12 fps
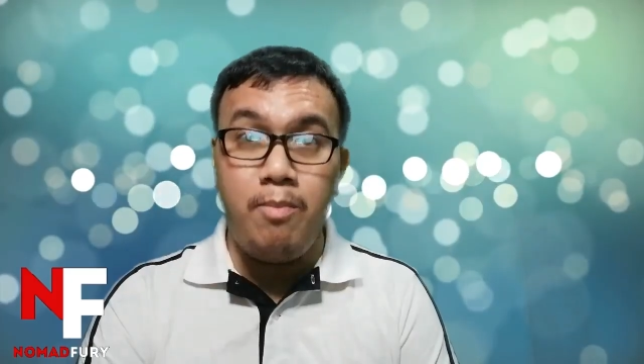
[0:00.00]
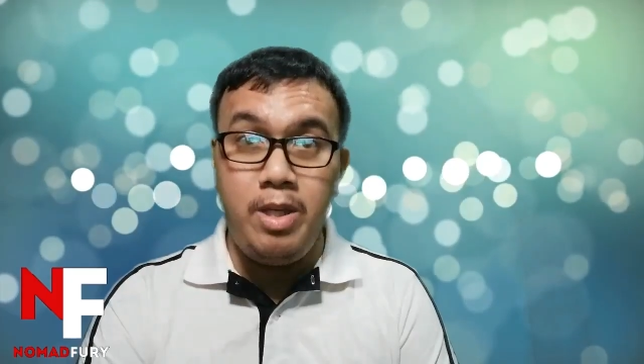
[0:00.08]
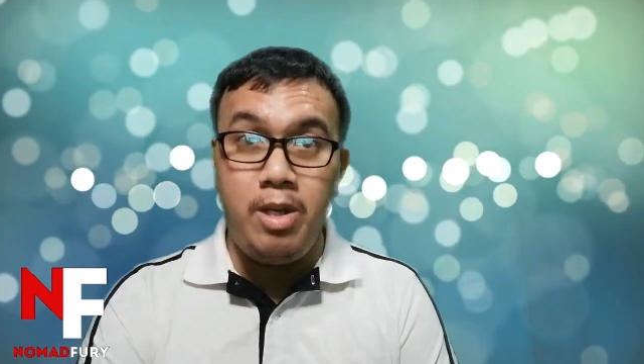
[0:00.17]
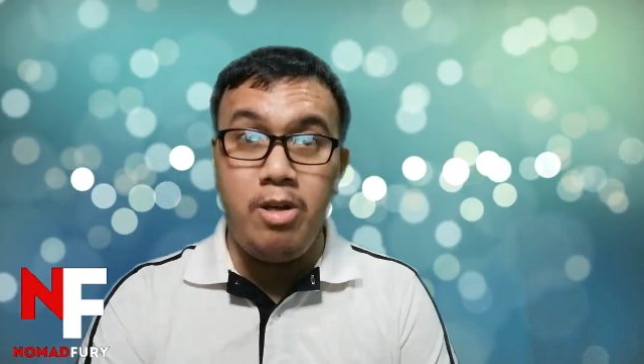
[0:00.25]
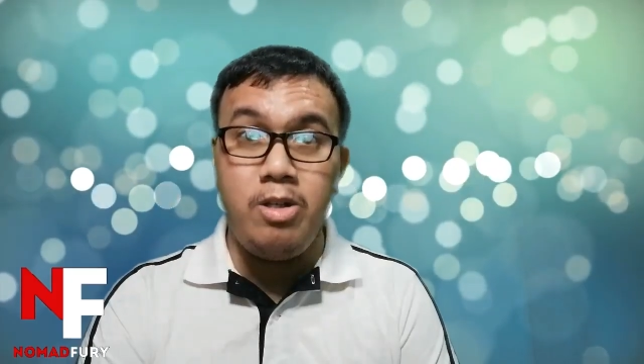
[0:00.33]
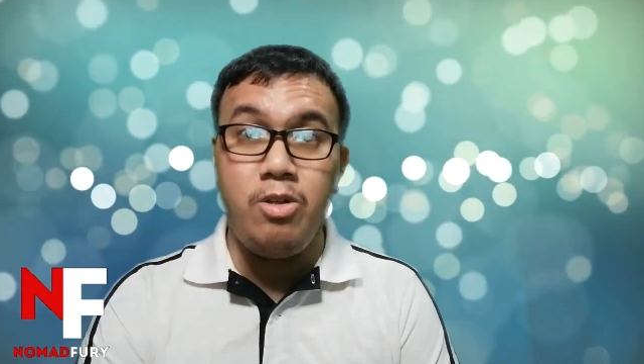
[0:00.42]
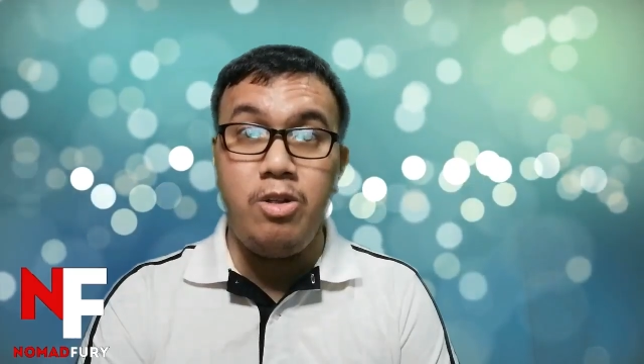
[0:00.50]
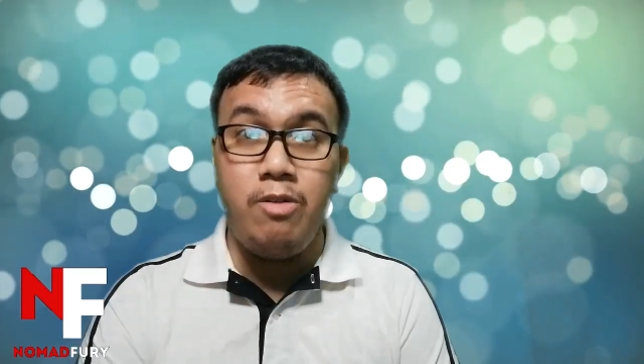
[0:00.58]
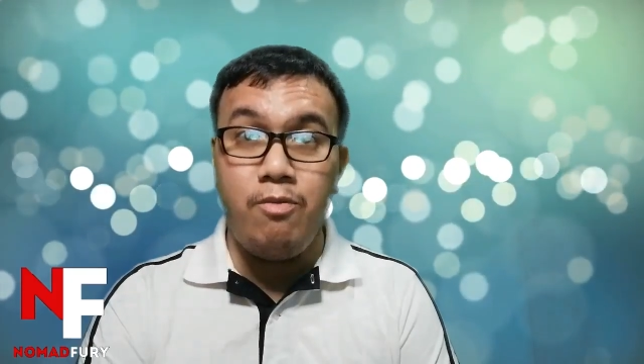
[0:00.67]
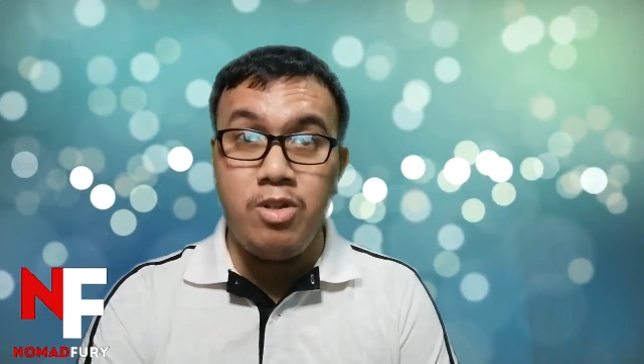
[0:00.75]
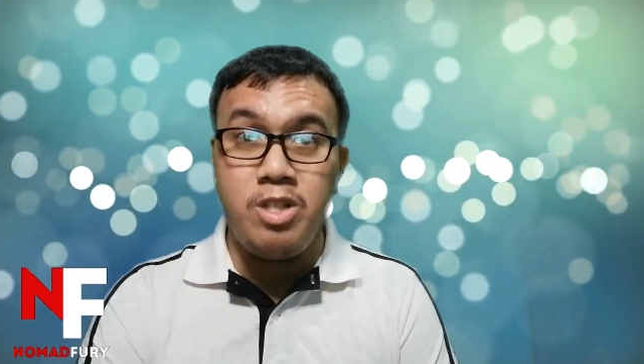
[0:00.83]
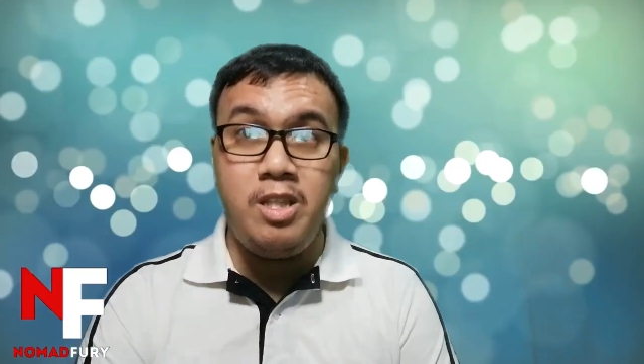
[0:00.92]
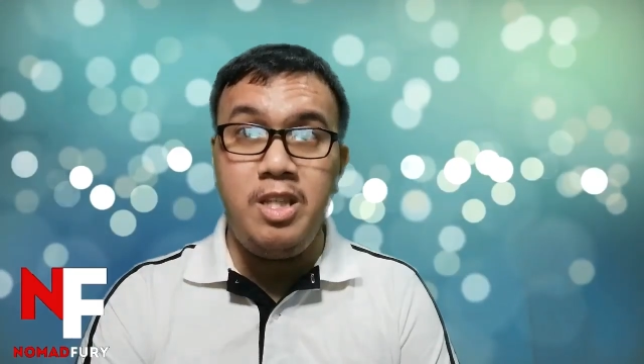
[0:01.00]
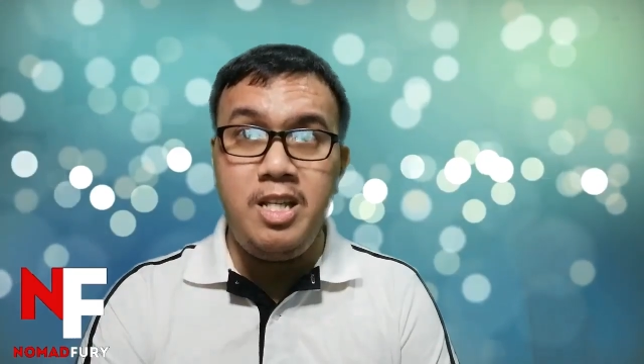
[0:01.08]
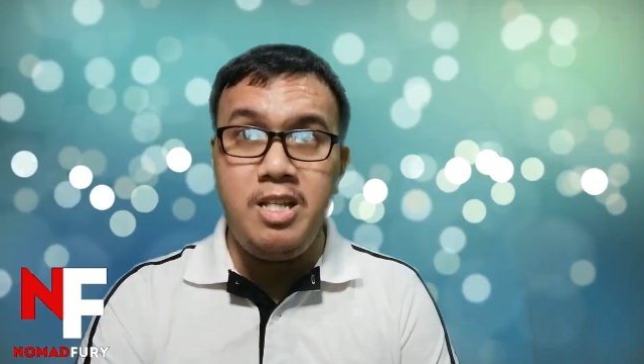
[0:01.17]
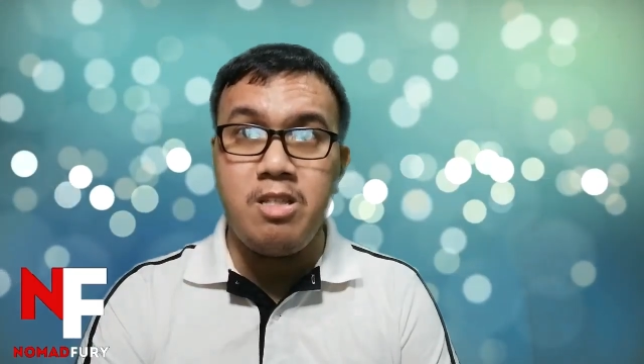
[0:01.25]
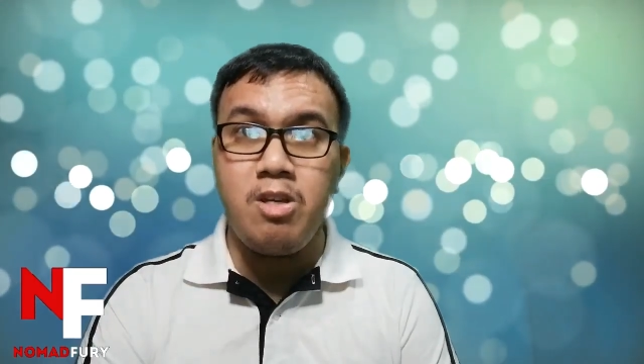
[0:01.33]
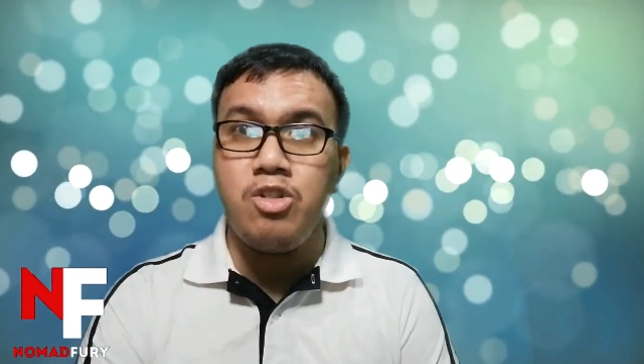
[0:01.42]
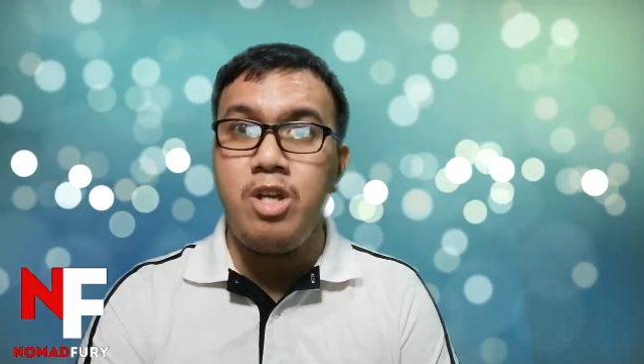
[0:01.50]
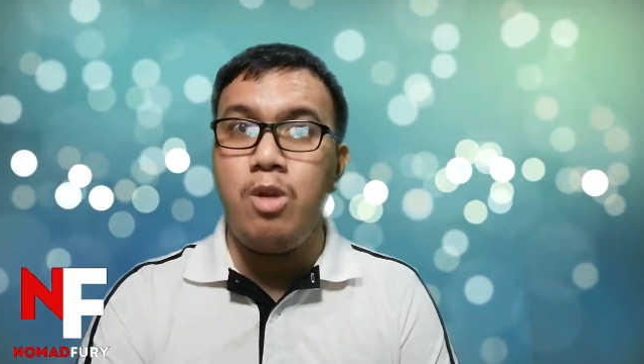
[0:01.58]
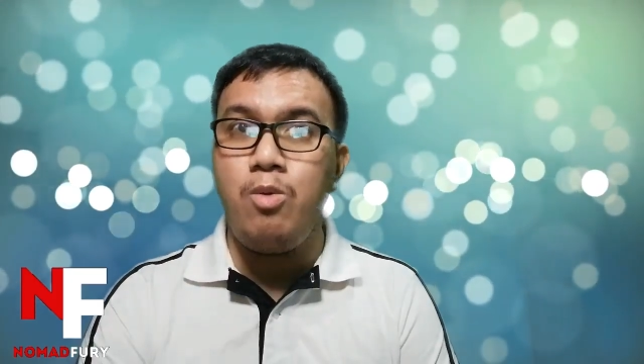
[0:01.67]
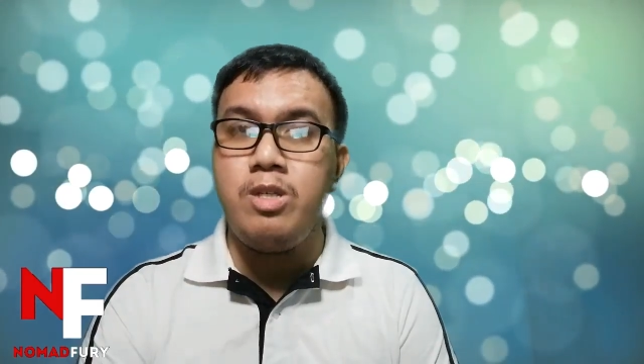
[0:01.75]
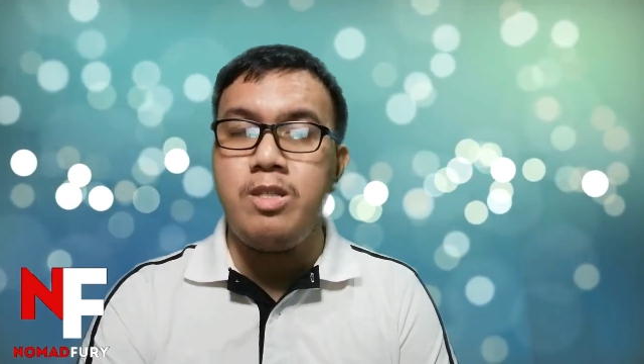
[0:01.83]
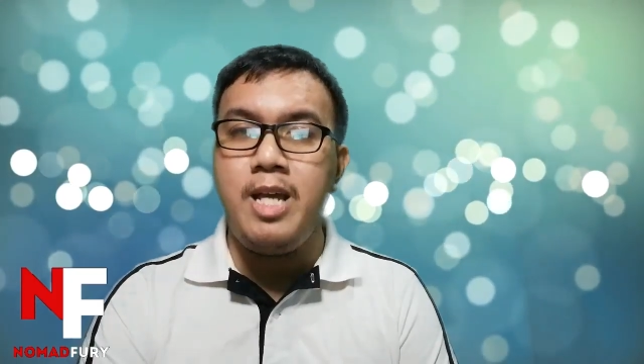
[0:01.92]
popular universities.
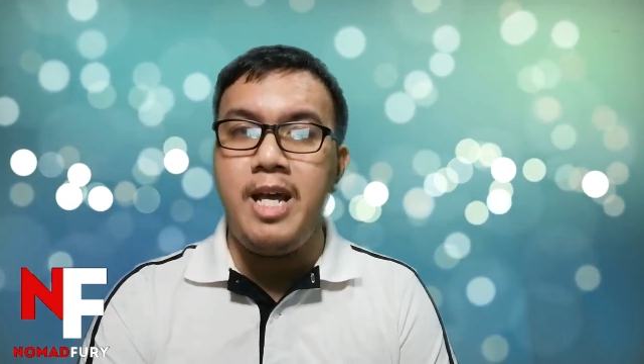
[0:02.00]
Shall we